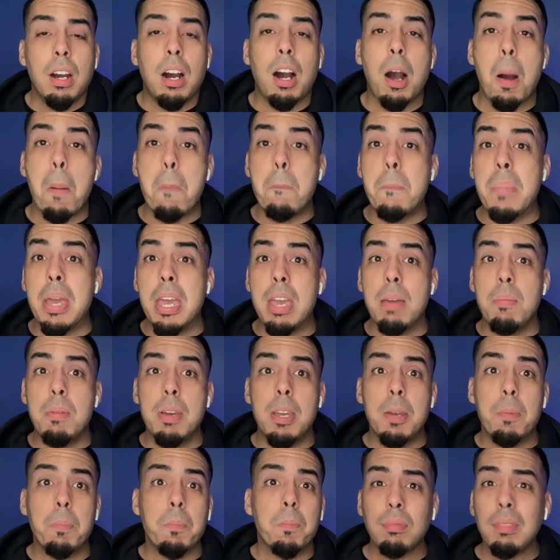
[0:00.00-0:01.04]

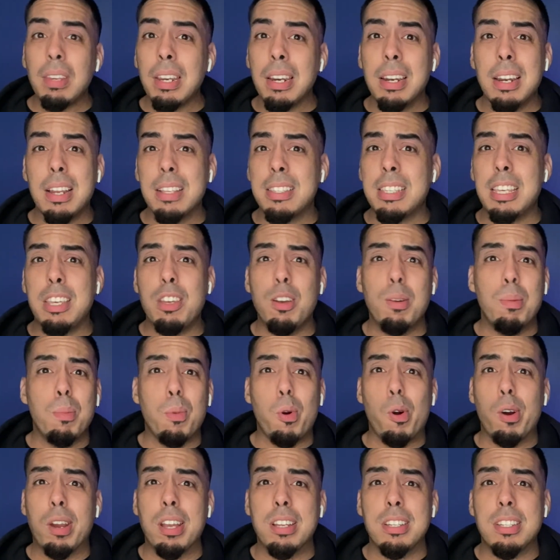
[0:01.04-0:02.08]
Maybe let's say your
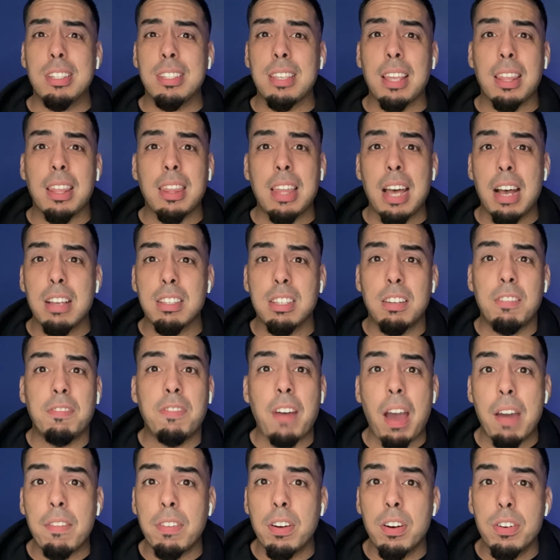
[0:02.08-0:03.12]
mortgage is
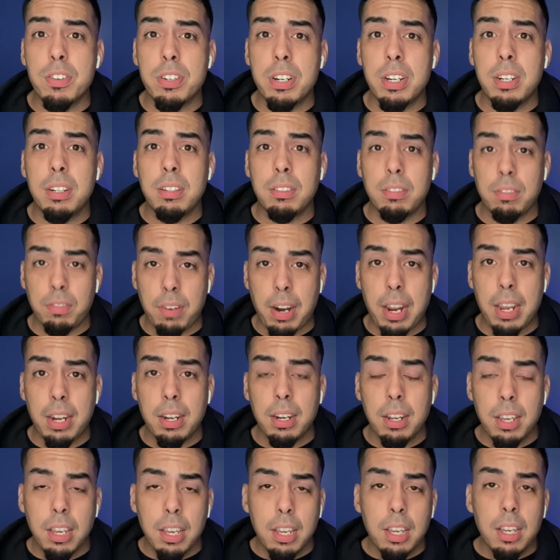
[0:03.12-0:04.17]
$1,500, right?
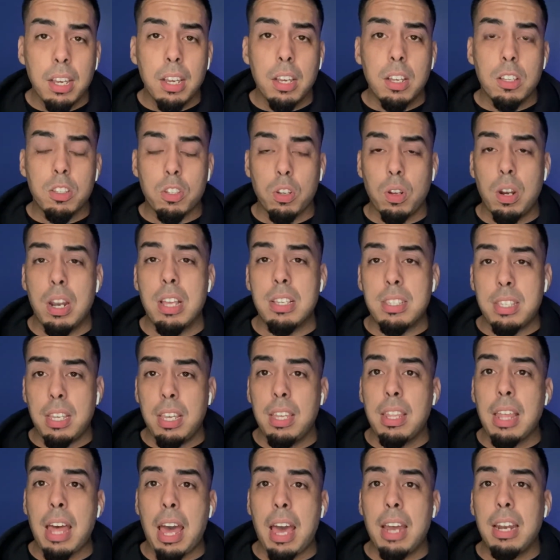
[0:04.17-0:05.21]
So
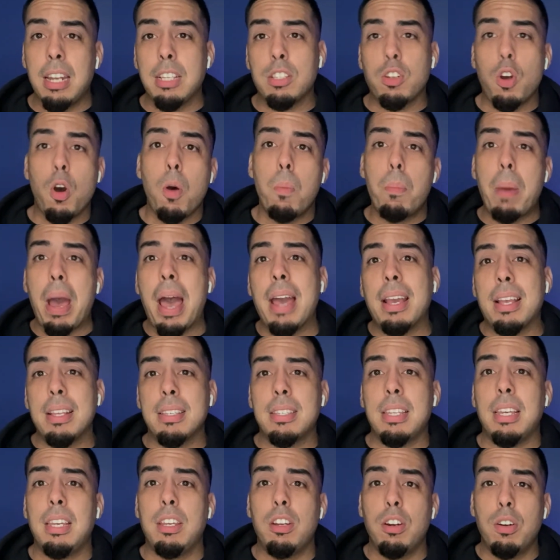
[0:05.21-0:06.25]
let's go back and say
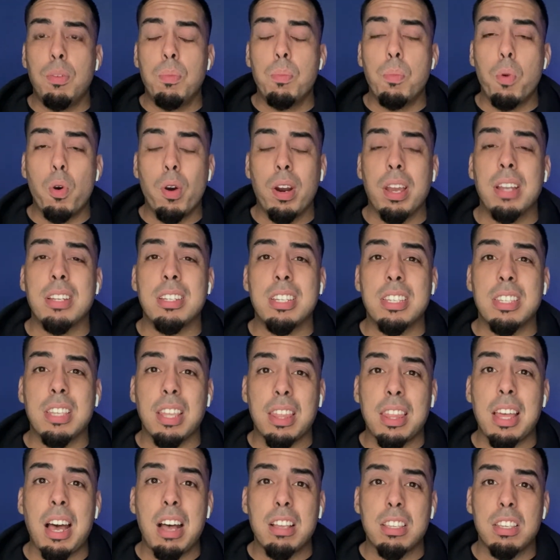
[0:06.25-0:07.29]
your mortgage is
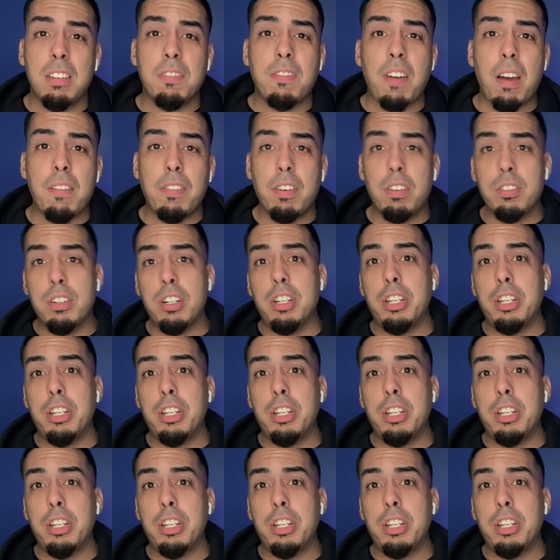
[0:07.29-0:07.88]
$1,500.